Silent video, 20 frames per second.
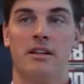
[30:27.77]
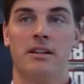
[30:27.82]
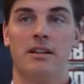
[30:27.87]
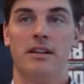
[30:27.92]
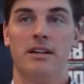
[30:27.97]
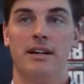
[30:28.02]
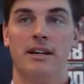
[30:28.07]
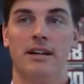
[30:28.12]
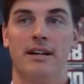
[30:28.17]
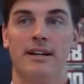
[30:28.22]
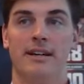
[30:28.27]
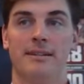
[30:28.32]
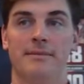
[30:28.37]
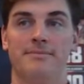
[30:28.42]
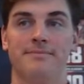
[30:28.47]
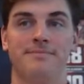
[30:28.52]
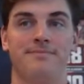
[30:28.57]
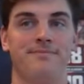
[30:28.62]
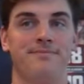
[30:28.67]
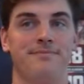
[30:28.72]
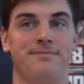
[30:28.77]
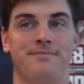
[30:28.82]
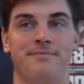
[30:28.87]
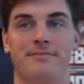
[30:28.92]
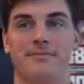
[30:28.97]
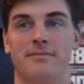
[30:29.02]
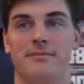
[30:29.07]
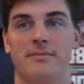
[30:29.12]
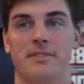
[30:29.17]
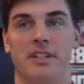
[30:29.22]
Uh,
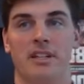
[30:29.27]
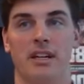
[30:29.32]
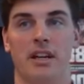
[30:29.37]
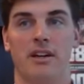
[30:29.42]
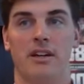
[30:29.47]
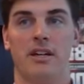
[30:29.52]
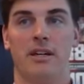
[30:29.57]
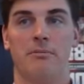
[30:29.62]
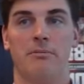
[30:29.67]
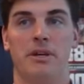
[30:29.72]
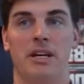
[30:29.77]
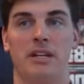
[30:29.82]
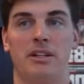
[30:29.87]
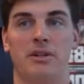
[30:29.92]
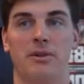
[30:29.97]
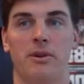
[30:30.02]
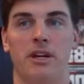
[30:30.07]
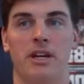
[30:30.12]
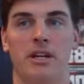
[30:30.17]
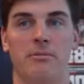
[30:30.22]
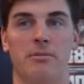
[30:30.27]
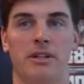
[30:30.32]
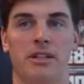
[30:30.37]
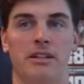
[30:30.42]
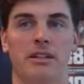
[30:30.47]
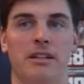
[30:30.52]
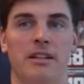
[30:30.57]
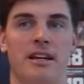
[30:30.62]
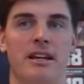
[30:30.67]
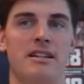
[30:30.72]
you know, hit a big three, but
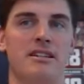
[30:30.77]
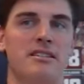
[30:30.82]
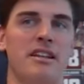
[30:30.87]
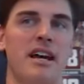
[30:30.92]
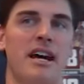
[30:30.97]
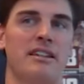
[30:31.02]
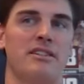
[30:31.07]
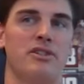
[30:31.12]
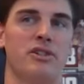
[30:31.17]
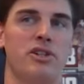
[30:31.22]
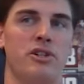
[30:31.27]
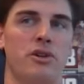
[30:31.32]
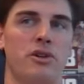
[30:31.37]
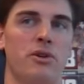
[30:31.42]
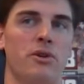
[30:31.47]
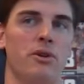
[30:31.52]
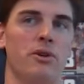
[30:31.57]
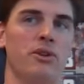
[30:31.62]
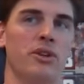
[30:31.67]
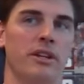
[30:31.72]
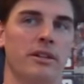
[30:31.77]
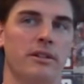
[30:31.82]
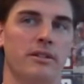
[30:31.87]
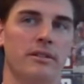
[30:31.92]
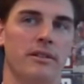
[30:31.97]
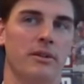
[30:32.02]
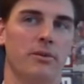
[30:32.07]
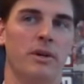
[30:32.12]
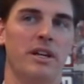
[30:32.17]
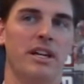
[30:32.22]
he's not the shooter that
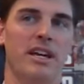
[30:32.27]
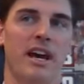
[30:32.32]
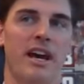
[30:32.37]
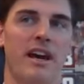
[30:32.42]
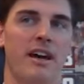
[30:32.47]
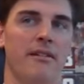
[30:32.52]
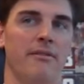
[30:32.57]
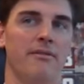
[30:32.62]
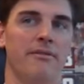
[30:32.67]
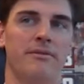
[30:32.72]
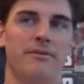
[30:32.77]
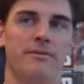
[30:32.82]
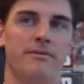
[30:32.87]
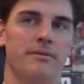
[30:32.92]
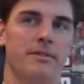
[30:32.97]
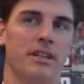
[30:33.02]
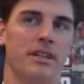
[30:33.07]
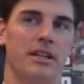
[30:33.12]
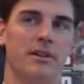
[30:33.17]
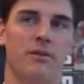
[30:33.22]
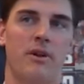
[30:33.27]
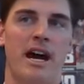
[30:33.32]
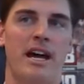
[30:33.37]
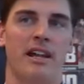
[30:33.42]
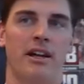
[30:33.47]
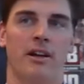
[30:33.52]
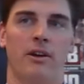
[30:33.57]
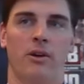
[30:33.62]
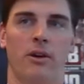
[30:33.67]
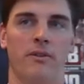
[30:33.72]
that we have, and
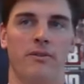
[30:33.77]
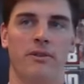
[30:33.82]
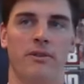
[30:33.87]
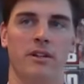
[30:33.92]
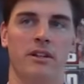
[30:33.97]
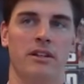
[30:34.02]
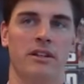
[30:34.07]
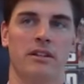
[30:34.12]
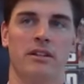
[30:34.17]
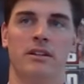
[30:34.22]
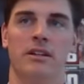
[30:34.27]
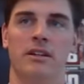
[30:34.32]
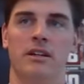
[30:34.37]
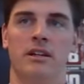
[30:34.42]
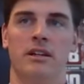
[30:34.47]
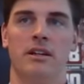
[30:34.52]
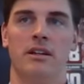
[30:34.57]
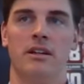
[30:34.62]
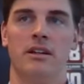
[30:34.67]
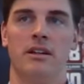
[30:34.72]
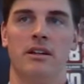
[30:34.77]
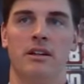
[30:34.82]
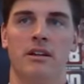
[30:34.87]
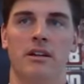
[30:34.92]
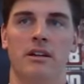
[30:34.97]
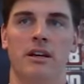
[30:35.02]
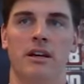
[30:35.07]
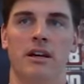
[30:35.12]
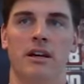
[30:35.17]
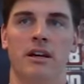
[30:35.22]
Rylan Griffen and
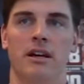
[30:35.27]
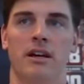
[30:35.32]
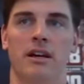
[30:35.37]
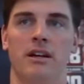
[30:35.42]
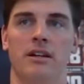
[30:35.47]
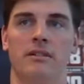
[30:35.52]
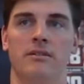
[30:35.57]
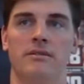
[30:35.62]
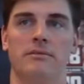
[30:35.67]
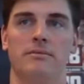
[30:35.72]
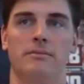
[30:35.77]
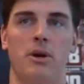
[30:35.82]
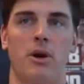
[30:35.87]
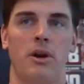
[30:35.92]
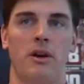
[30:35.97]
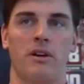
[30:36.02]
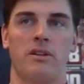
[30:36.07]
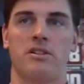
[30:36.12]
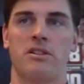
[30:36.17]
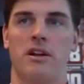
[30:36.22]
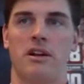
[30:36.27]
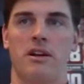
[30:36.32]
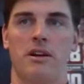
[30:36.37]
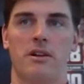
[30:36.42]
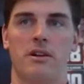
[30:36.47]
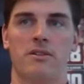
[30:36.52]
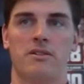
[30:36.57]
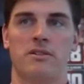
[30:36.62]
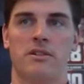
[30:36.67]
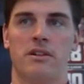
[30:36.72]
uh, Mark
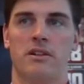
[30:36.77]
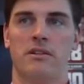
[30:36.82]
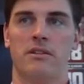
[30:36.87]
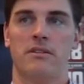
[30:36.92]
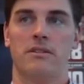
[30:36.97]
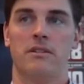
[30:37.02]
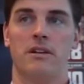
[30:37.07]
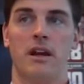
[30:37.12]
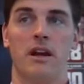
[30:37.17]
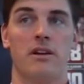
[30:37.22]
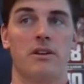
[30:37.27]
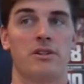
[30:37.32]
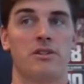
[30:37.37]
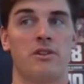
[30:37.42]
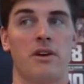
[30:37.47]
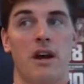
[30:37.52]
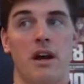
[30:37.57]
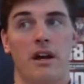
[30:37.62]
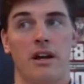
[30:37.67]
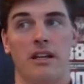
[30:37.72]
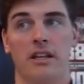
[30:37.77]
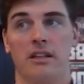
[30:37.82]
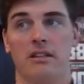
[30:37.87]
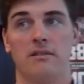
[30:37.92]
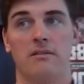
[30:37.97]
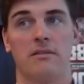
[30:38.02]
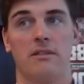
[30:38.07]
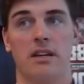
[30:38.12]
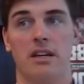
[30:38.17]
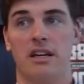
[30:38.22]
Sears and Aaron Estrada can
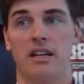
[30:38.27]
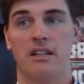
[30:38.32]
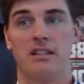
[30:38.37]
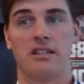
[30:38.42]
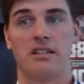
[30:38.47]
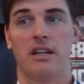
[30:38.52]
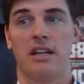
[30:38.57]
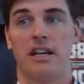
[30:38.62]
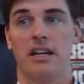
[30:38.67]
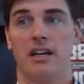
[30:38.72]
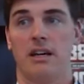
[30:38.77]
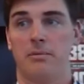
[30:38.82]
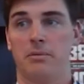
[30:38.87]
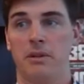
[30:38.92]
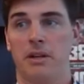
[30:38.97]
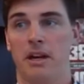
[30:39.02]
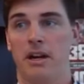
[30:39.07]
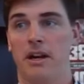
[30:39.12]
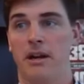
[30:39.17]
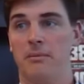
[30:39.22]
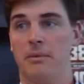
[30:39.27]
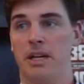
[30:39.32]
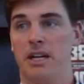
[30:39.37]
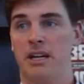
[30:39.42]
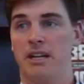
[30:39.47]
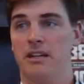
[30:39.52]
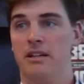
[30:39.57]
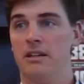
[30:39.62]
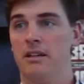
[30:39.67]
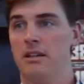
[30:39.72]
he can sling it up there. I
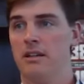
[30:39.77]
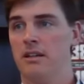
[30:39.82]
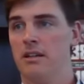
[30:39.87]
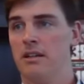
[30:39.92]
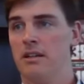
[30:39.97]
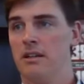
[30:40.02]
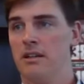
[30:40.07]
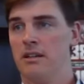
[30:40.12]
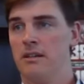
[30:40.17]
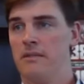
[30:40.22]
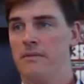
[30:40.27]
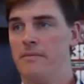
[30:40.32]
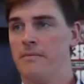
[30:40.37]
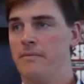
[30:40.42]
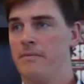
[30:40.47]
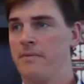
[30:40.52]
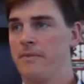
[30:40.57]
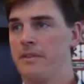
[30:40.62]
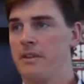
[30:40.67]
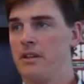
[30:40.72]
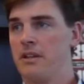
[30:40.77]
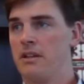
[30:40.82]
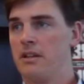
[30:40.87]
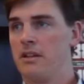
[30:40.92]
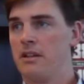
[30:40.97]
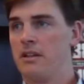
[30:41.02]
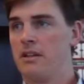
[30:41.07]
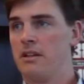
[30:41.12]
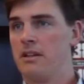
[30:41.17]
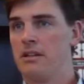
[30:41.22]
mean, mm-hmm.
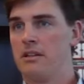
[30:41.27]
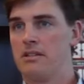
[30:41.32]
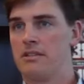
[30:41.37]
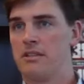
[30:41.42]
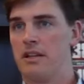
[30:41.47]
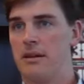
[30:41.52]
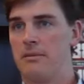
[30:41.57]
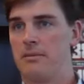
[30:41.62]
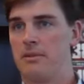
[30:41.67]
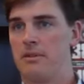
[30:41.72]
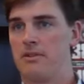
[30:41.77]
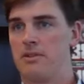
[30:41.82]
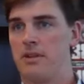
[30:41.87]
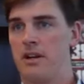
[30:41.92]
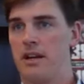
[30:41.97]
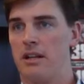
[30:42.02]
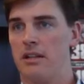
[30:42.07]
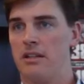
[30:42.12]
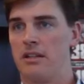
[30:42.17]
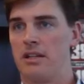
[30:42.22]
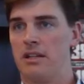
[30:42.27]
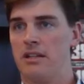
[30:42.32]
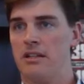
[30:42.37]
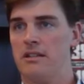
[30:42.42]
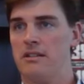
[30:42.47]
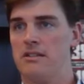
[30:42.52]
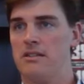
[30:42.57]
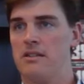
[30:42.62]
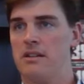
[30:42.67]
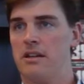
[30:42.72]
Let's see, I'm trying to look at
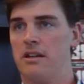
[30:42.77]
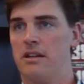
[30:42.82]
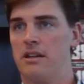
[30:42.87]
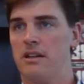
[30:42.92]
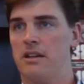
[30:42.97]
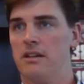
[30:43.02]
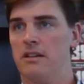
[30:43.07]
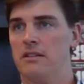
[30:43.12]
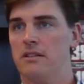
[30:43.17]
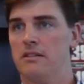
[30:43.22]
his. Uh...